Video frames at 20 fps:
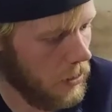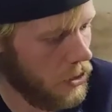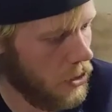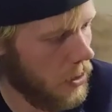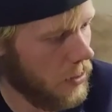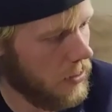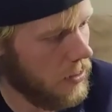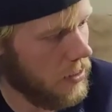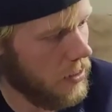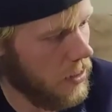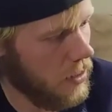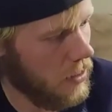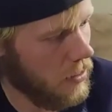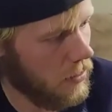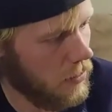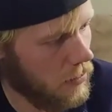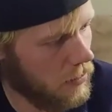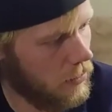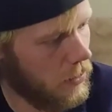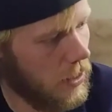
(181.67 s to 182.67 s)
you can
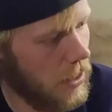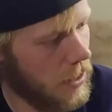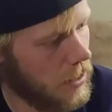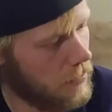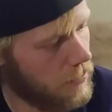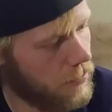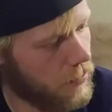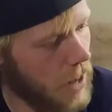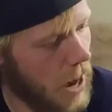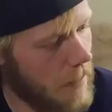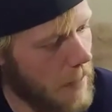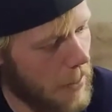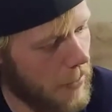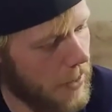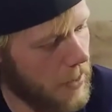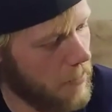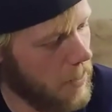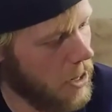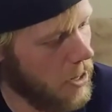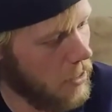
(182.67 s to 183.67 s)
see, you got
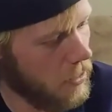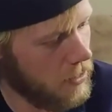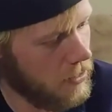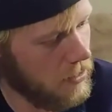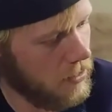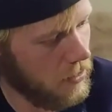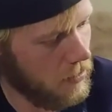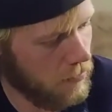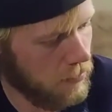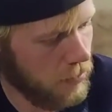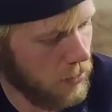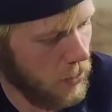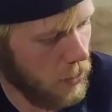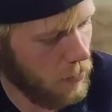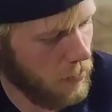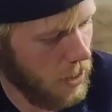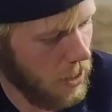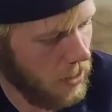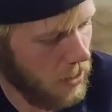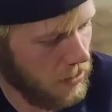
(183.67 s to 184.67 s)
primary box,
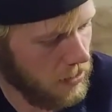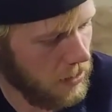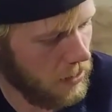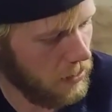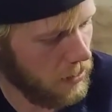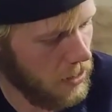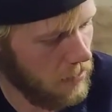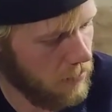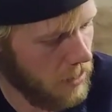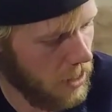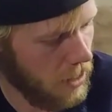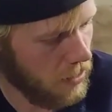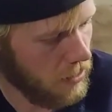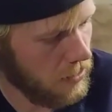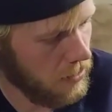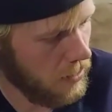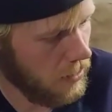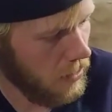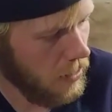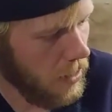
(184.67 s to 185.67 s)
pro box, elite
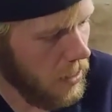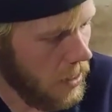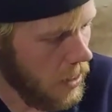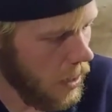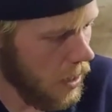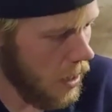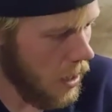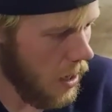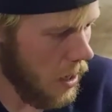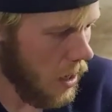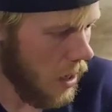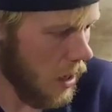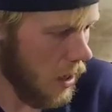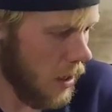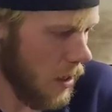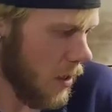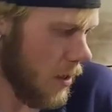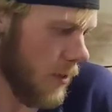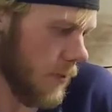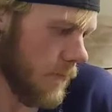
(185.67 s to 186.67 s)
box.
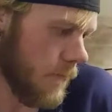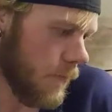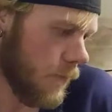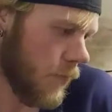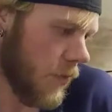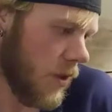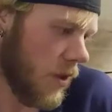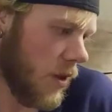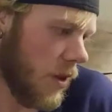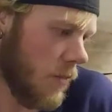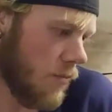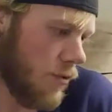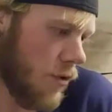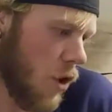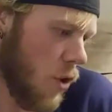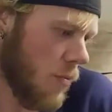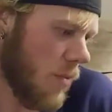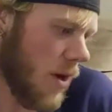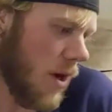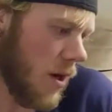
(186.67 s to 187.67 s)
The
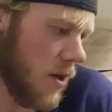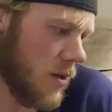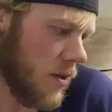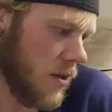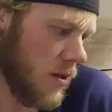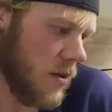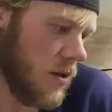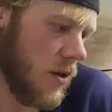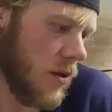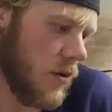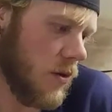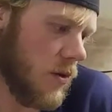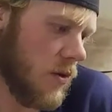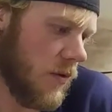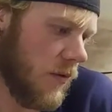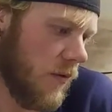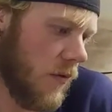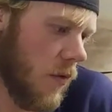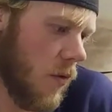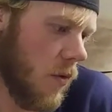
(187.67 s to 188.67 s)
pro box
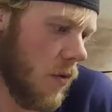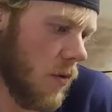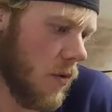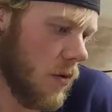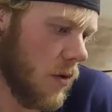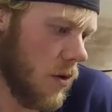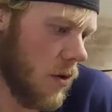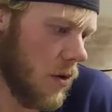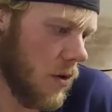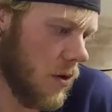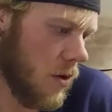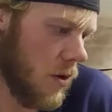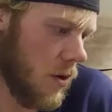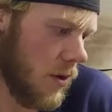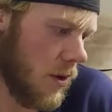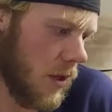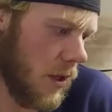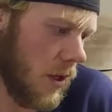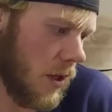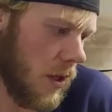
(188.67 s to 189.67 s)
goes for
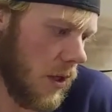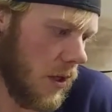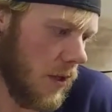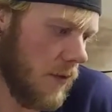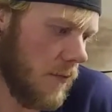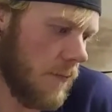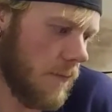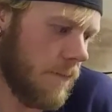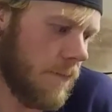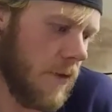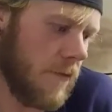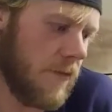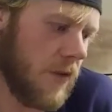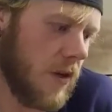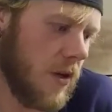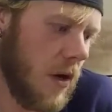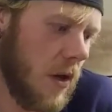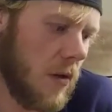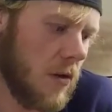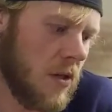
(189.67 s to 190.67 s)

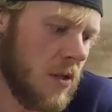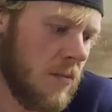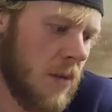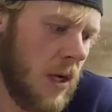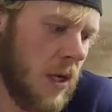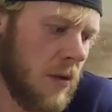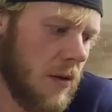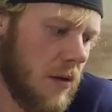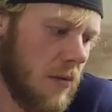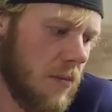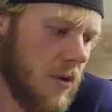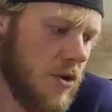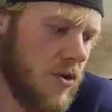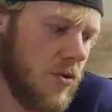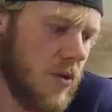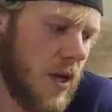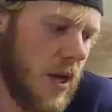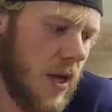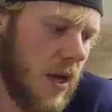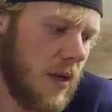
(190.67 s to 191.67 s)
$50 a month, but
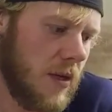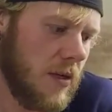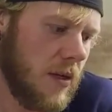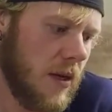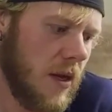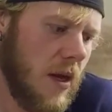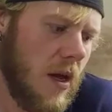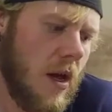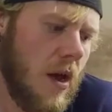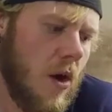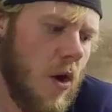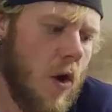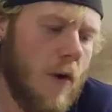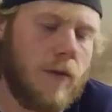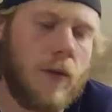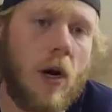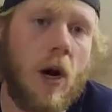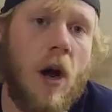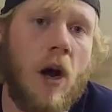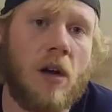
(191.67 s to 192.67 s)
you get
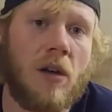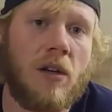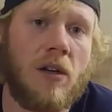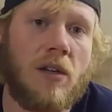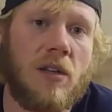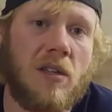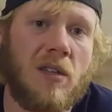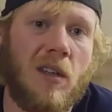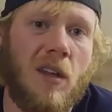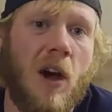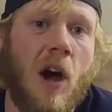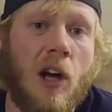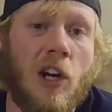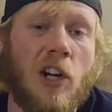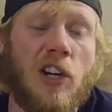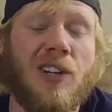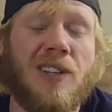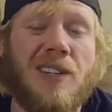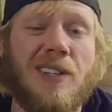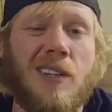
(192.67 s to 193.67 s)
over
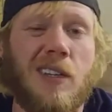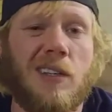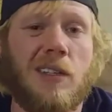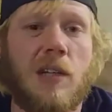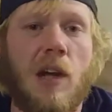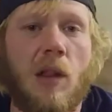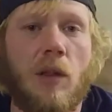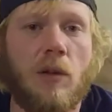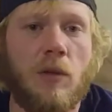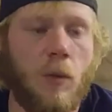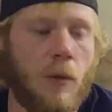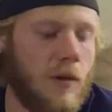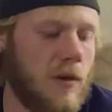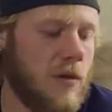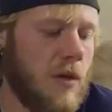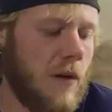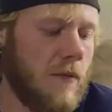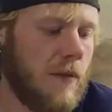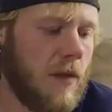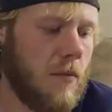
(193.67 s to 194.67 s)
$106 worth
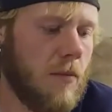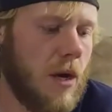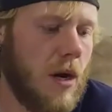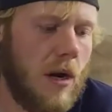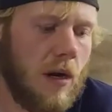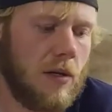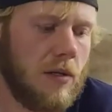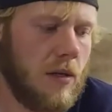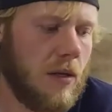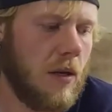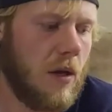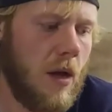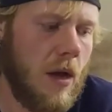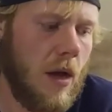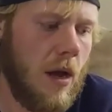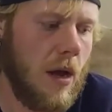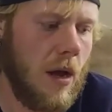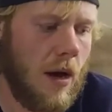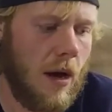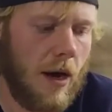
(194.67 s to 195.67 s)
of stuff in the box.
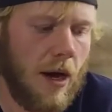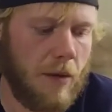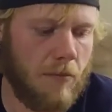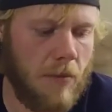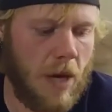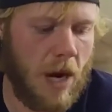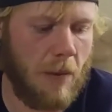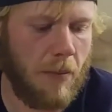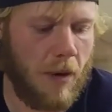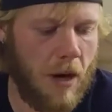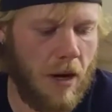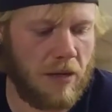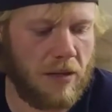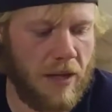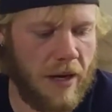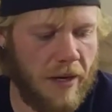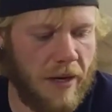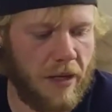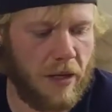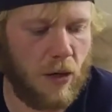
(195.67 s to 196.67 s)
My
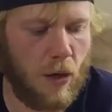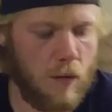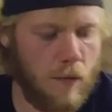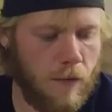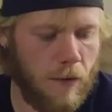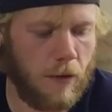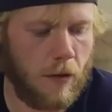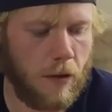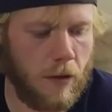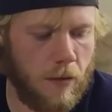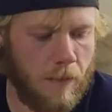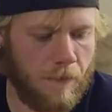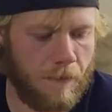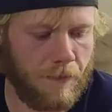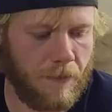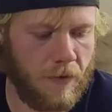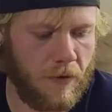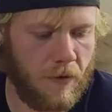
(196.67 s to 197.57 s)
box, I get over,